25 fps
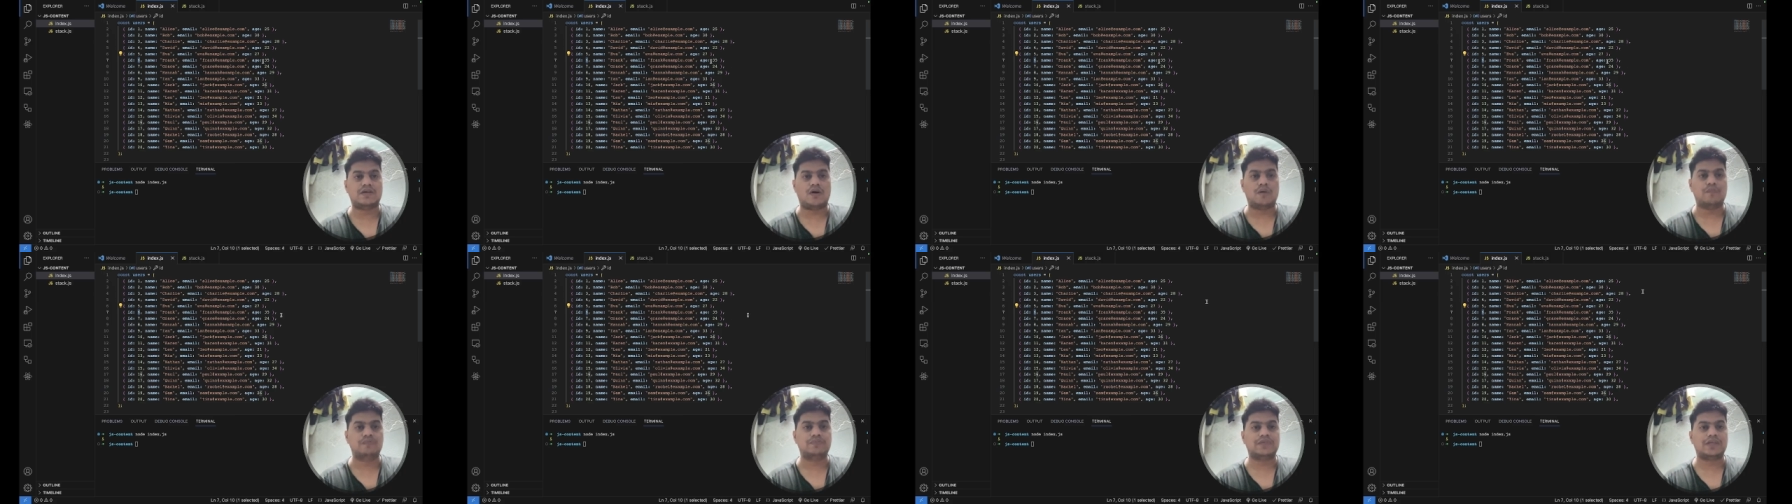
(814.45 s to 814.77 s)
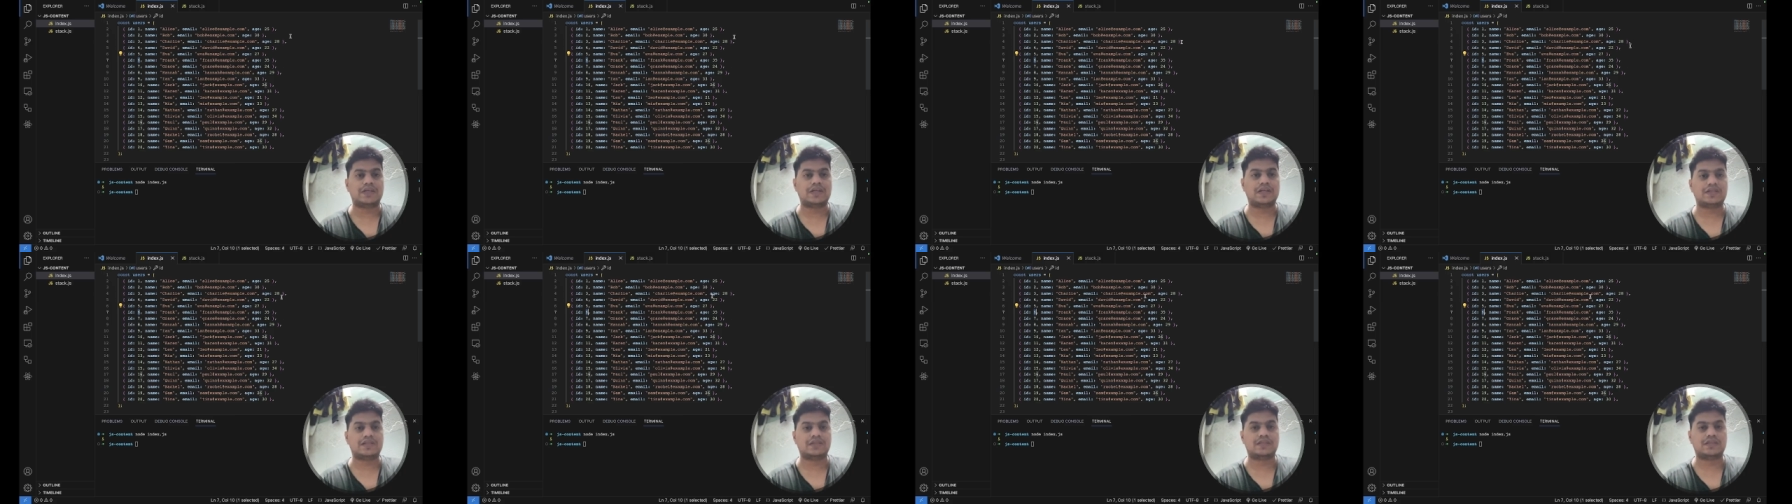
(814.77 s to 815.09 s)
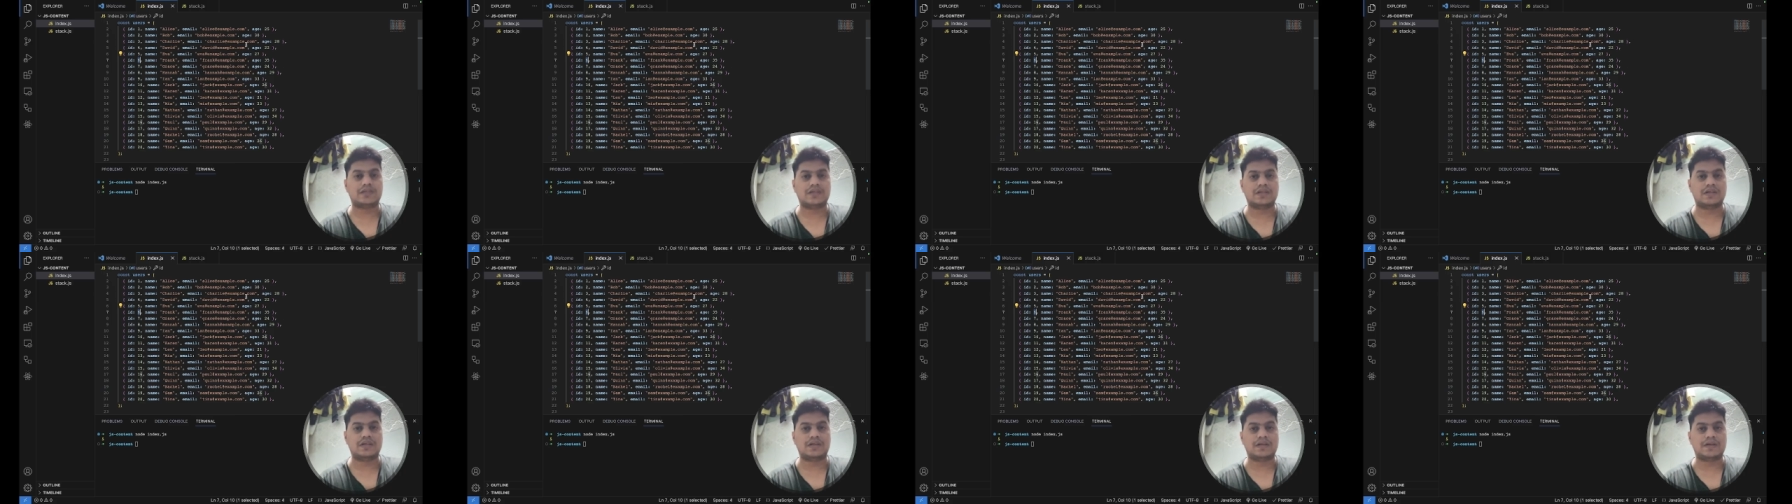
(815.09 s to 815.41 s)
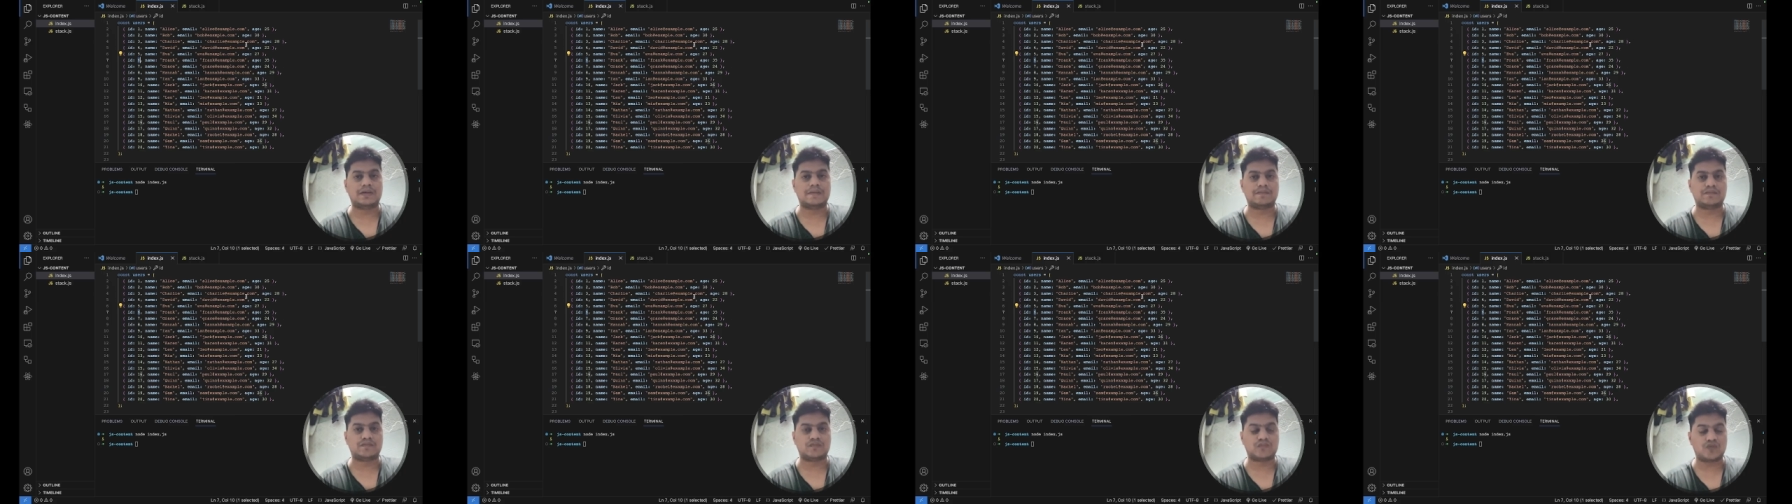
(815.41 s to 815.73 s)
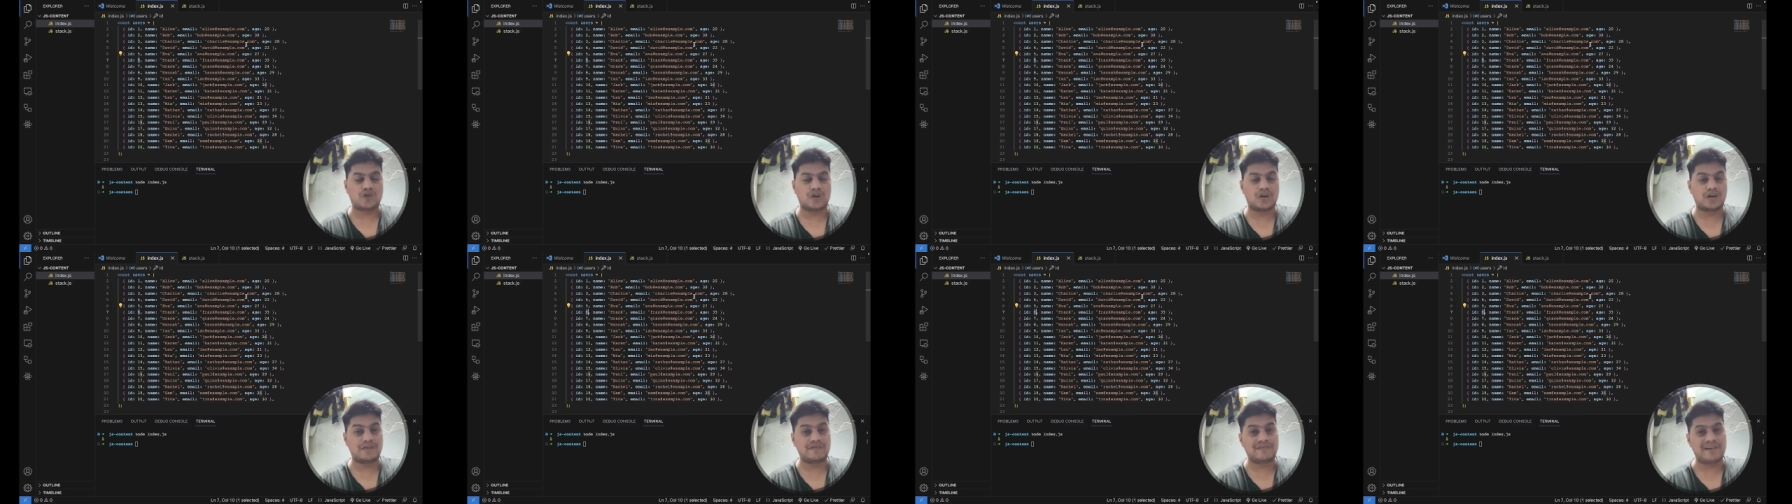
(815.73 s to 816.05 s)
object is
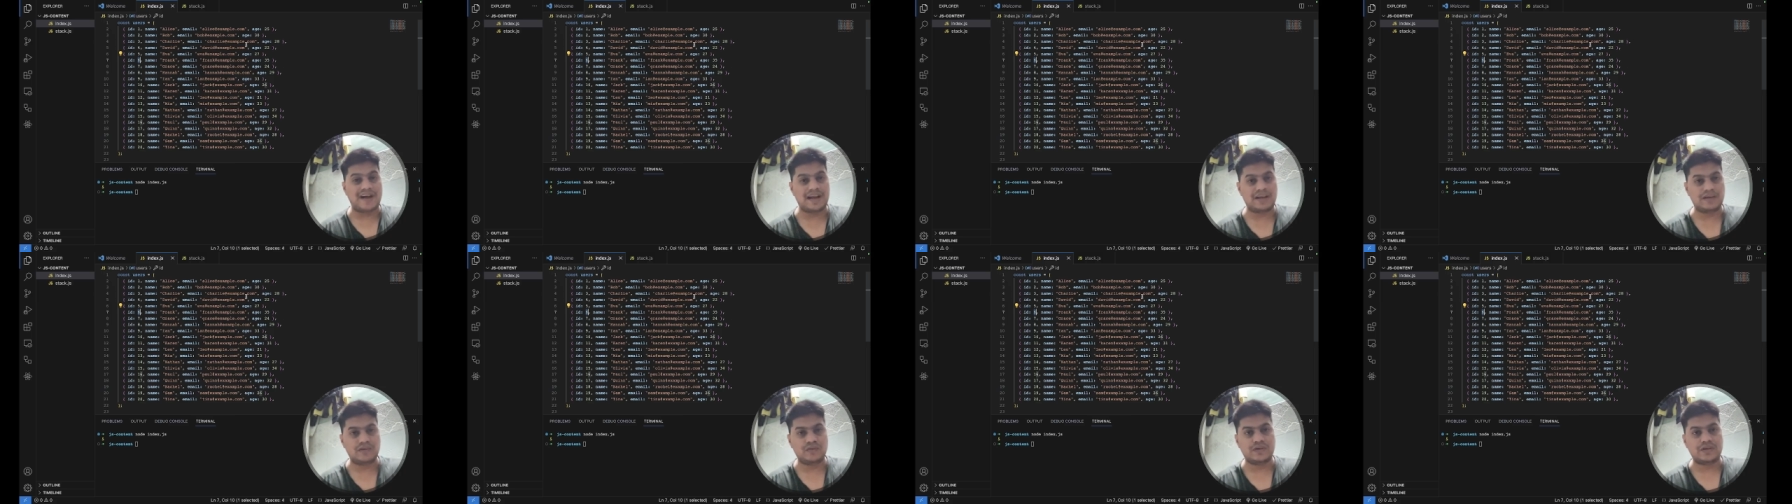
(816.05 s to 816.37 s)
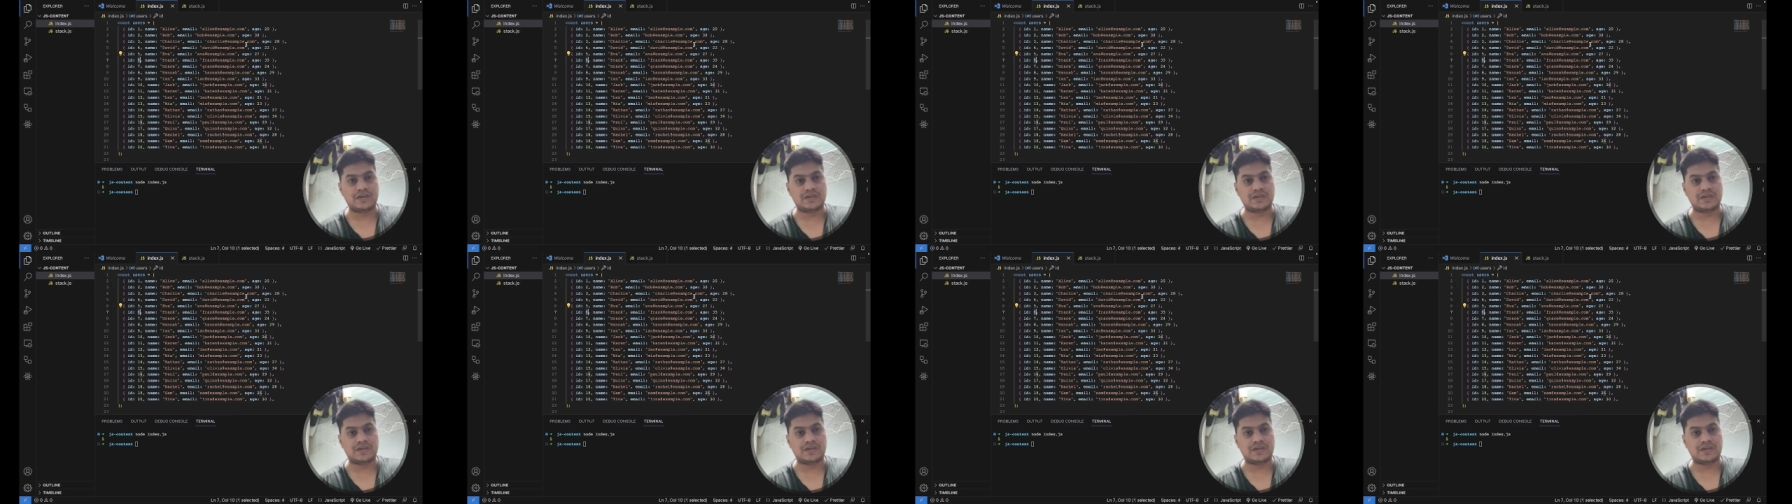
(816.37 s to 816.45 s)
not a value,